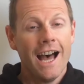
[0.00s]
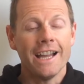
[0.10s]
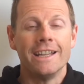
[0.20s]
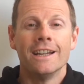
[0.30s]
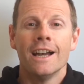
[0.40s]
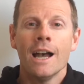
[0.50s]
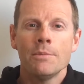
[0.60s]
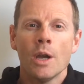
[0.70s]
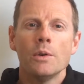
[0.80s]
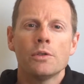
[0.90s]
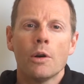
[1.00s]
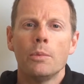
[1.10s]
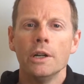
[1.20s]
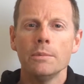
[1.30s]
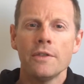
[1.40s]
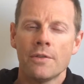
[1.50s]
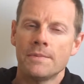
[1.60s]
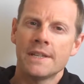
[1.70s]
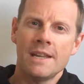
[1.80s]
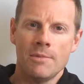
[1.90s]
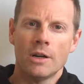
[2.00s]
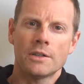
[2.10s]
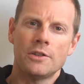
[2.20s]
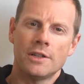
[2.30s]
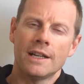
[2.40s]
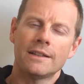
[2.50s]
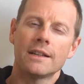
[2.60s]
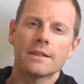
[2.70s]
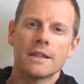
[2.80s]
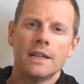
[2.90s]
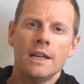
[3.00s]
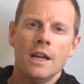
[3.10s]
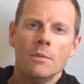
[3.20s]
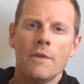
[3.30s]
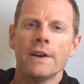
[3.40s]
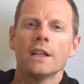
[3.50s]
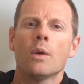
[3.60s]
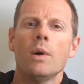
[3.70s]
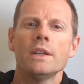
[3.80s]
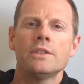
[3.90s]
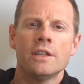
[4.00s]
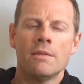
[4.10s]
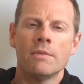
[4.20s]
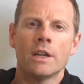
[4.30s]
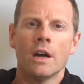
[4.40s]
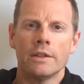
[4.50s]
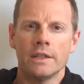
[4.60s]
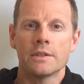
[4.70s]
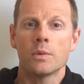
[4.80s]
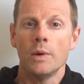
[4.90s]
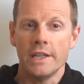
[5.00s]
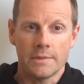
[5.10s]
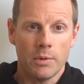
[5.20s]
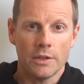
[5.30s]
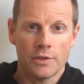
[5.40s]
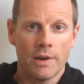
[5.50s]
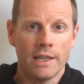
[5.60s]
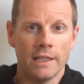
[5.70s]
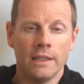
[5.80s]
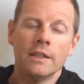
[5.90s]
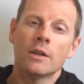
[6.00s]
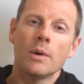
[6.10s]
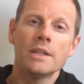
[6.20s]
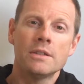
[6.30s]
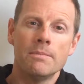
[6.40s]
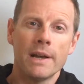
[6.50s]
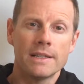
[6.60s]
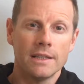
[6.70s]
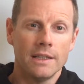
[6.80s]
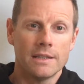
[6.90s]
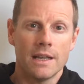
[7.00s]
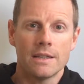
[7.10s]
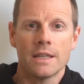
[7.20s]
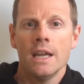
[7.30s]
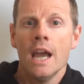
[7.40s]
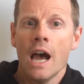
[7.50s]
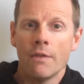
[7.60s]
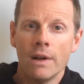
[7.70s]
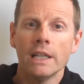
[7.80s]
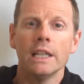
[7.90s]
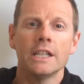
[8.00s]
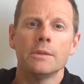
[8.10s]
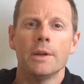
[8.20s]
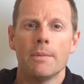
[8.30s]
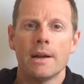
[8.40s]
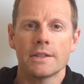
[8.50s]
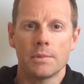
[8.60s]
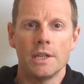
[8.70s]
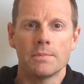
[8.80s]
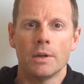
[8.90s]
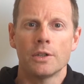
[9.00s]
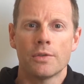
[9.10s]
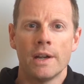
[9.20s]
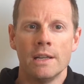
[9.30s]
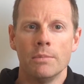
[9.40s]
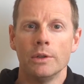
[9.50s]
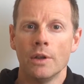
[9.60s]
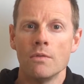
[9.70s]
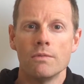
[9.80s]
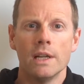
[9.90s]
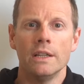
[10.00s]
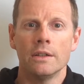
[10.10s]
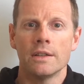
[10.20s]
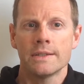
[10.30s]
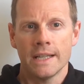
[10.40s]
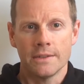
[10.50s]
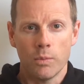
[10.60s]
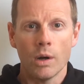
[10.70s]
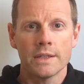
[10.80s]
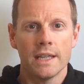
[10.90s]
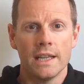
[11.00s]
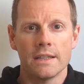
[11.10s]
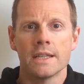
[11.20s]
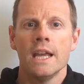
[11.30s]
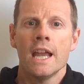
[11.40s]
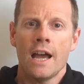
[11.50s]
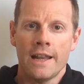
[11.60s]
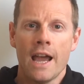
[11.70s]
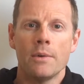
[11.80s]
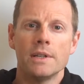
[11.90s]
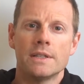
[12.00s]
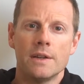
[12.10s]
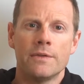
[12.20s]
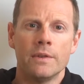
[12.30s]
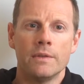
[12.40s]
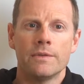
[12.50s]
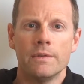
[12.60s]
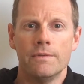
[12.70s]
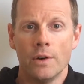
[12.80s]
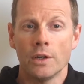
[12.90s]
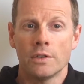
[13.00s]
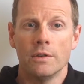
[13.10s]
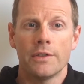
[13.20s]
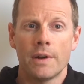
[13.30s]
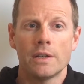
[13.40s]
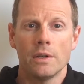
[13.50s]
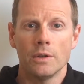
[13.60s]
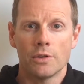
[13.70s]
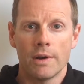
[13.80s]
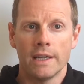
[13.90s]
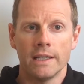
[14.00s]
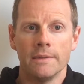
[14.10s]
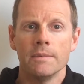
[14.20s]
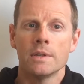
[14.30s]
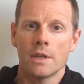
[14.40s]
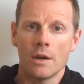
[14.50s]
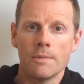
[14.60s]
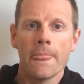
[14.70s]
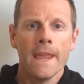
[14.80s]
Hi, I'm Coach Rob Wilby from Team Oxygen Addict. We've had a question in regarding sweet spot training, and the question basically says, I've read a little bit about sweet spot training but don't really understand what it is and how it's different from functional threshold training. So